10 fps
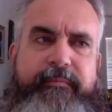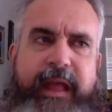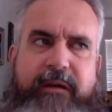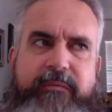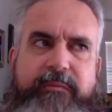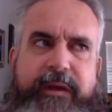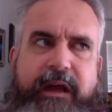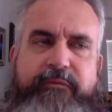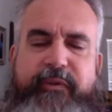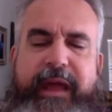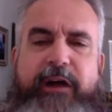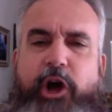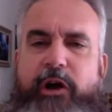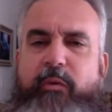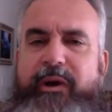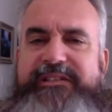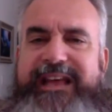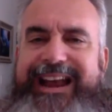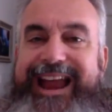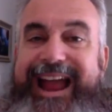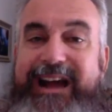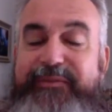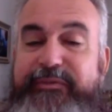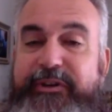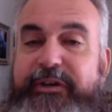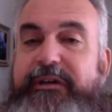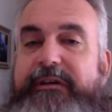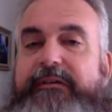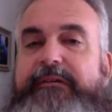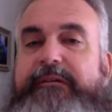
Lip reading: Now, how long was that after